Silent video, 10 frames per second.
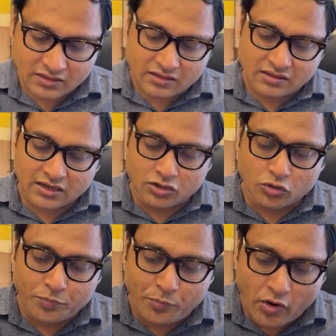The
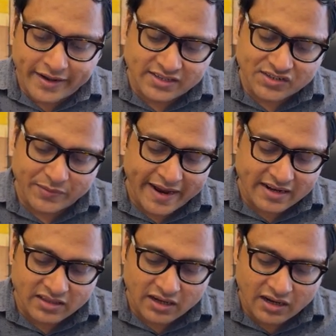two points where
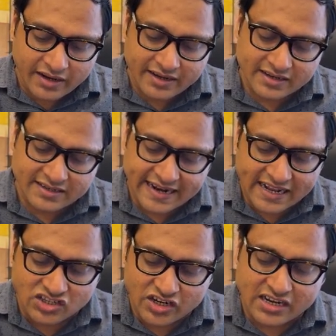the
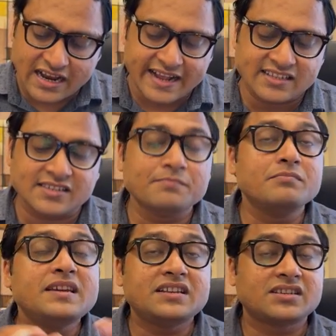tangent lines
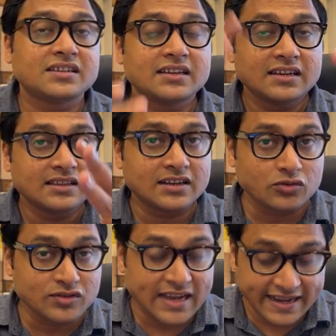meet the
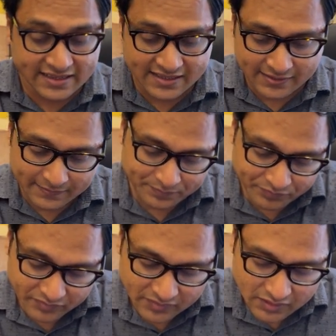two sides.
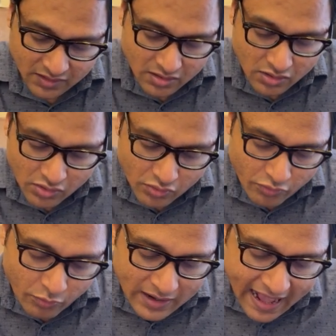
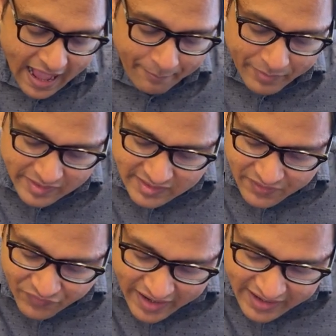What happens
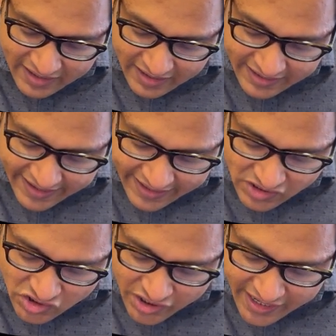if I
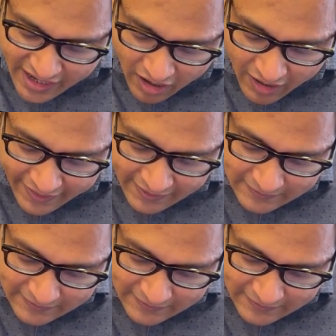connect JI?